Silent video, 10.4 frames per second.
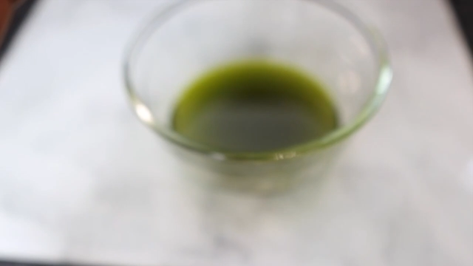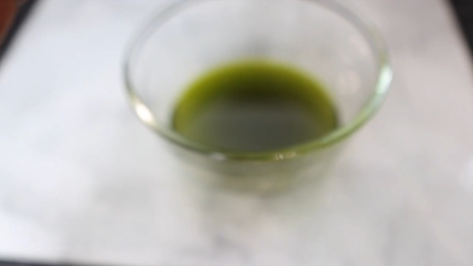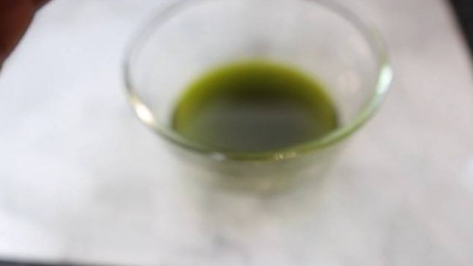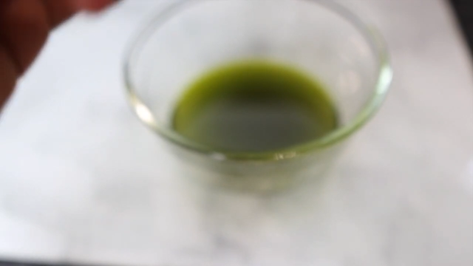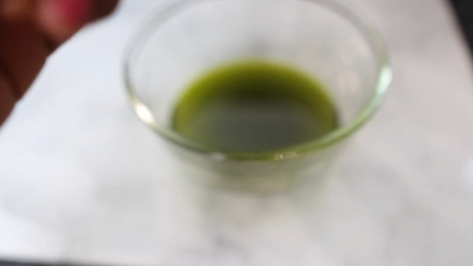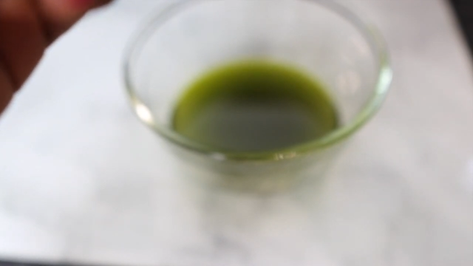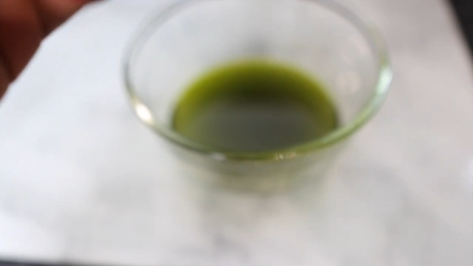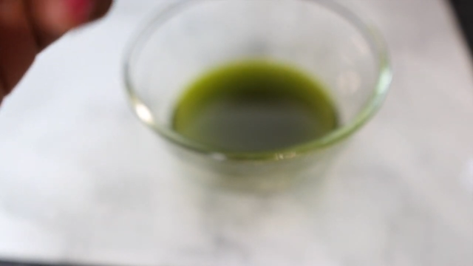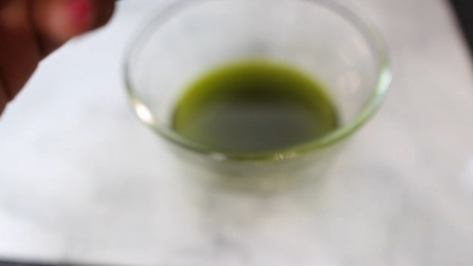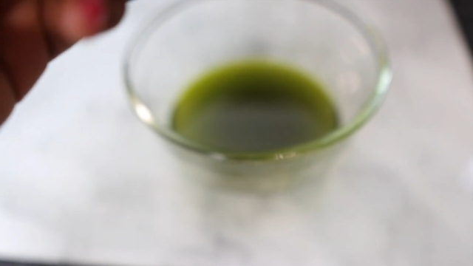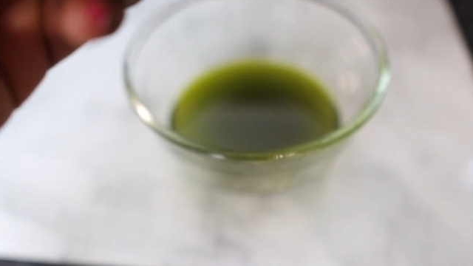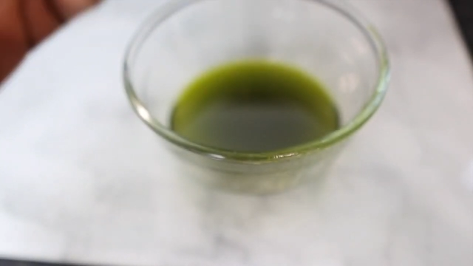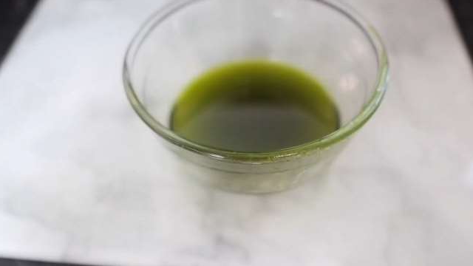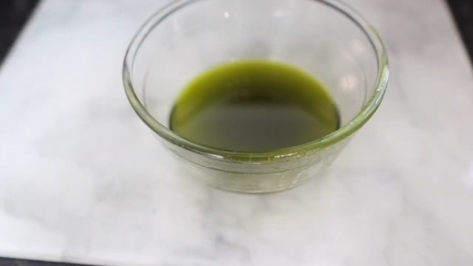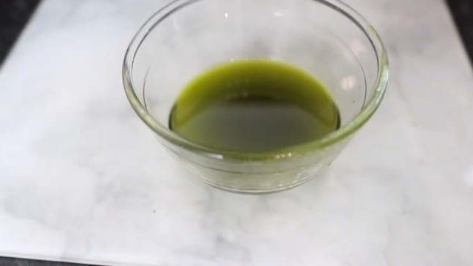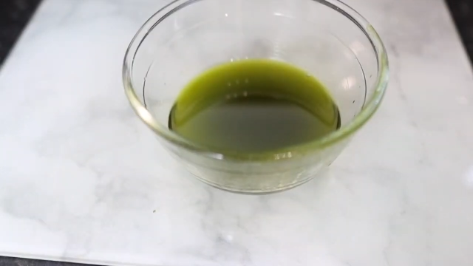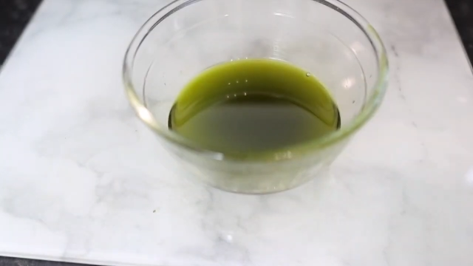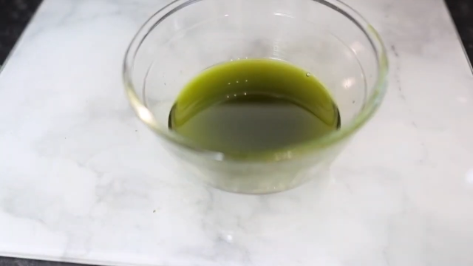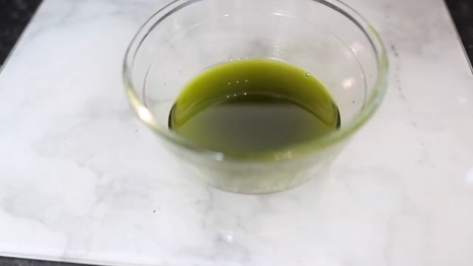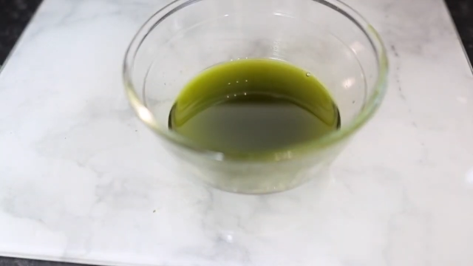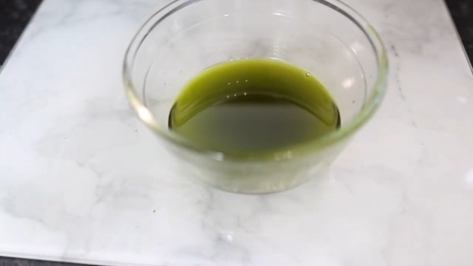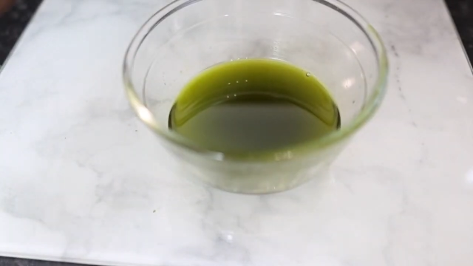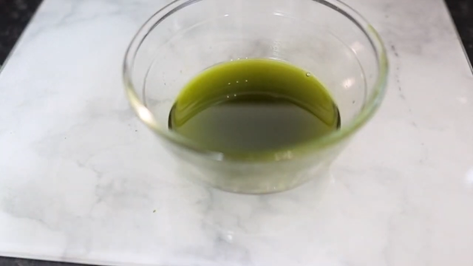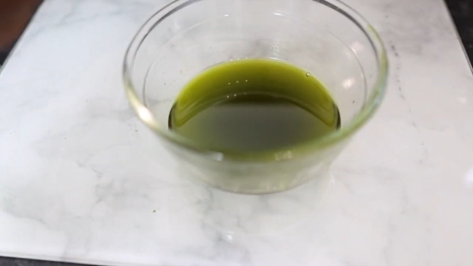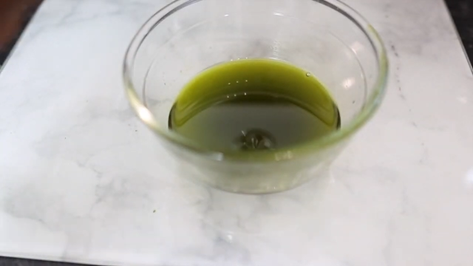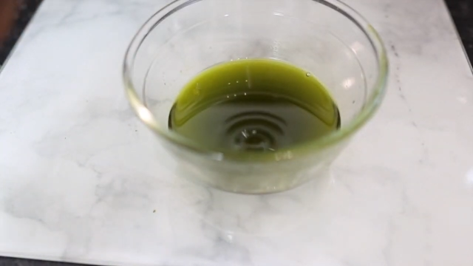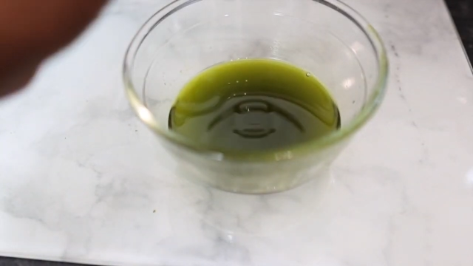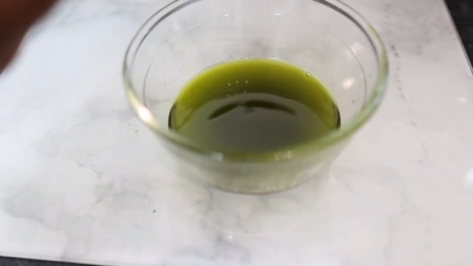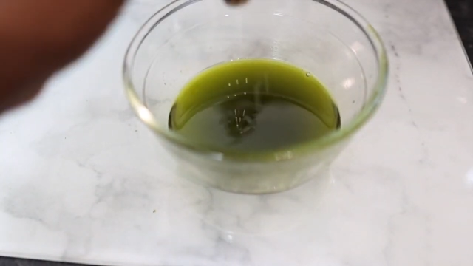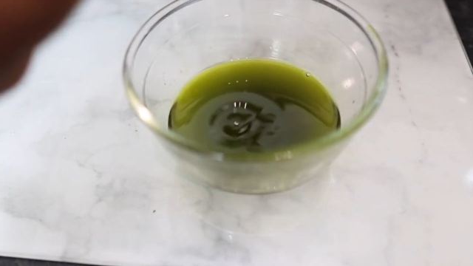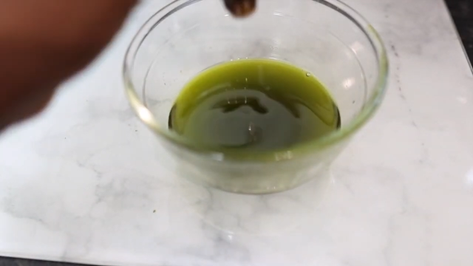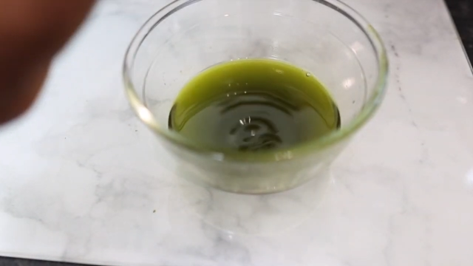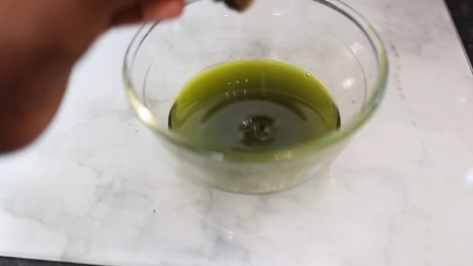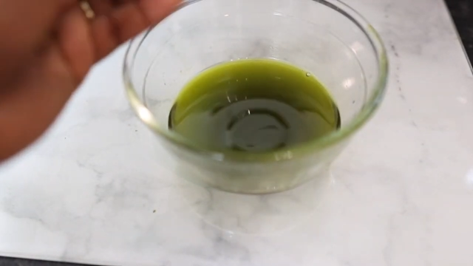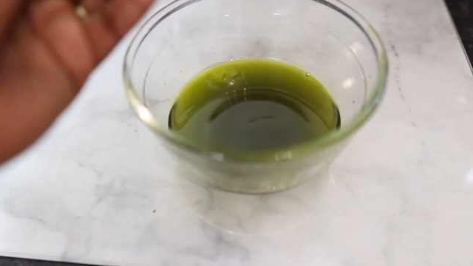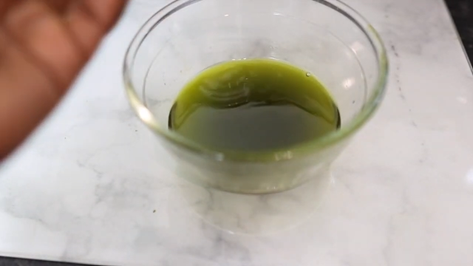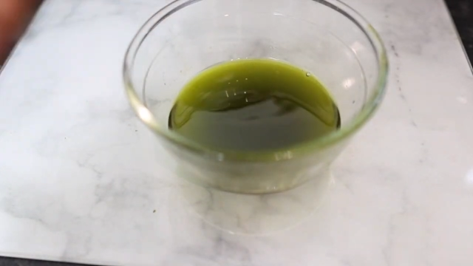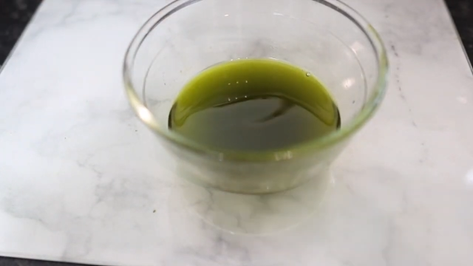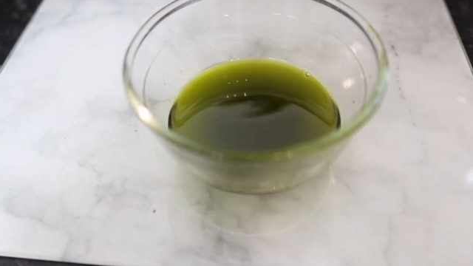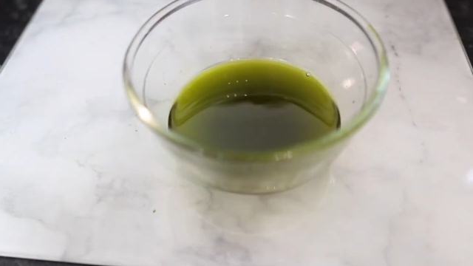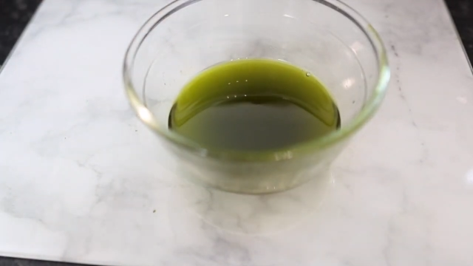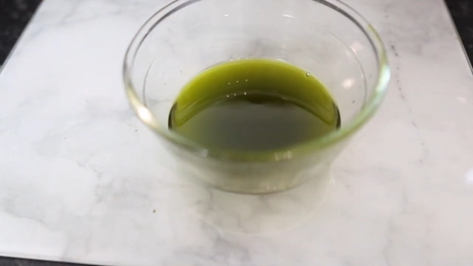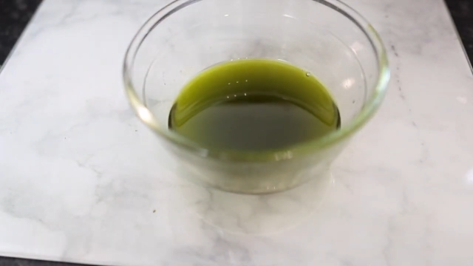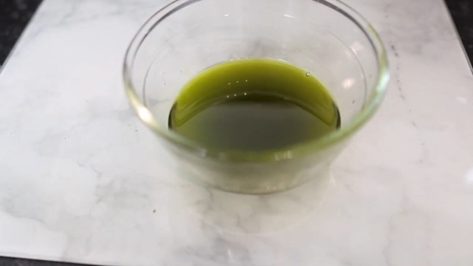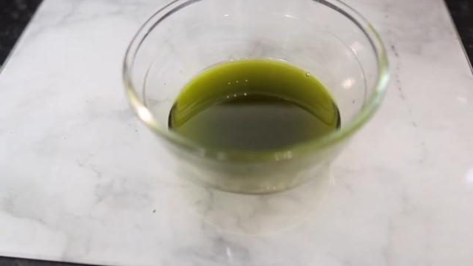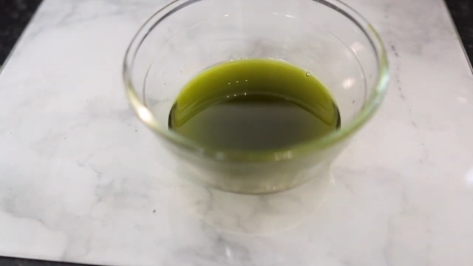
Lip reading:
No face is visible, so there are no lips to read.